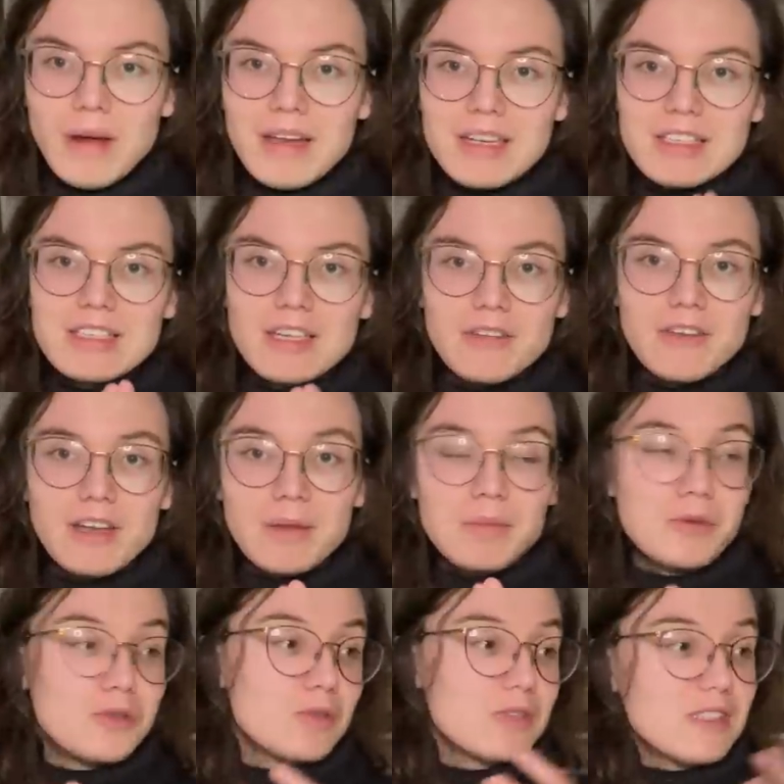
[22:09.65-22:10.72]
and the stuff that they
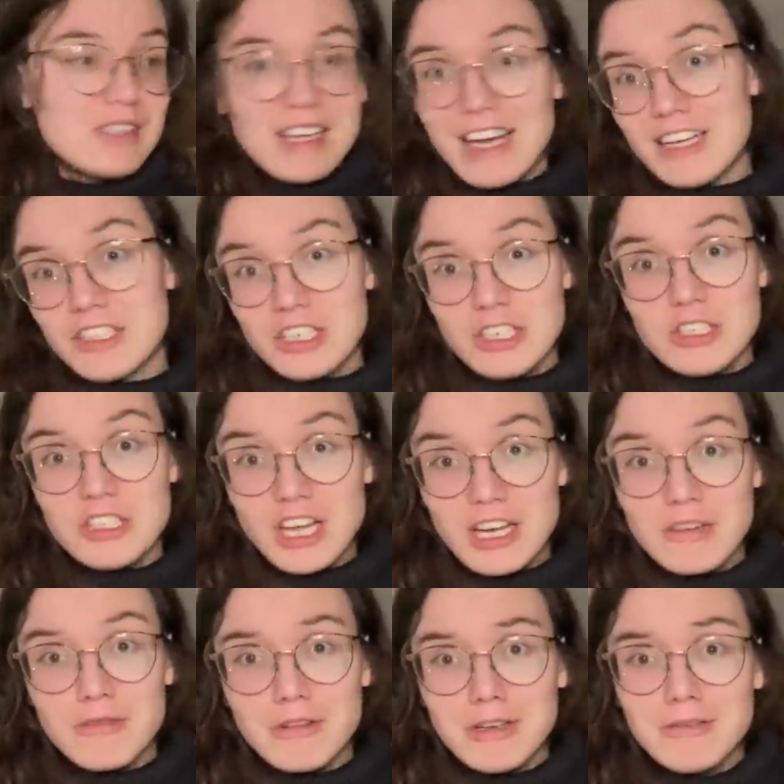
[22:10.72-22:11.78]
produce is actually
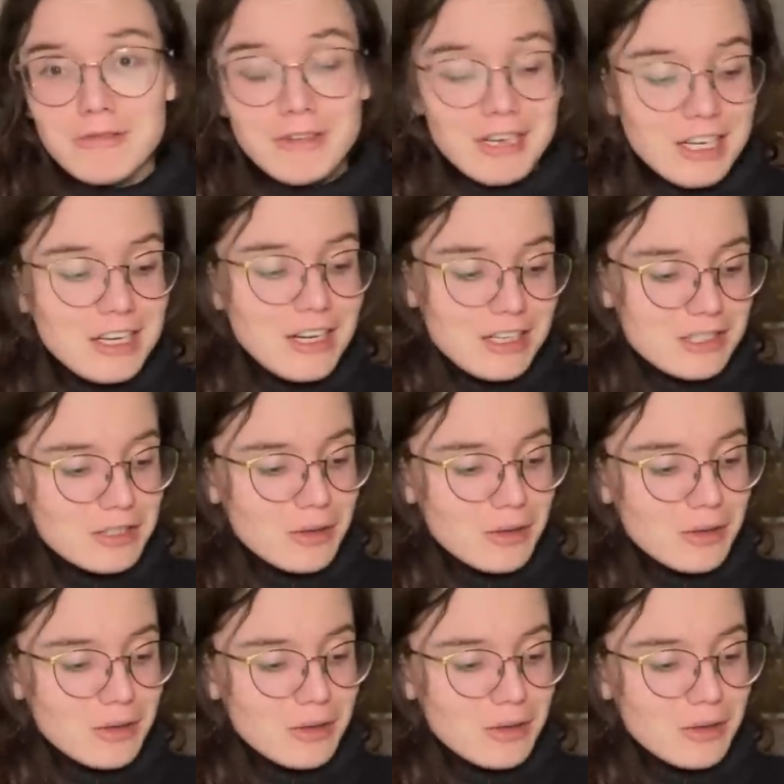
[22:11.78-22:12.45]
genuinely really nice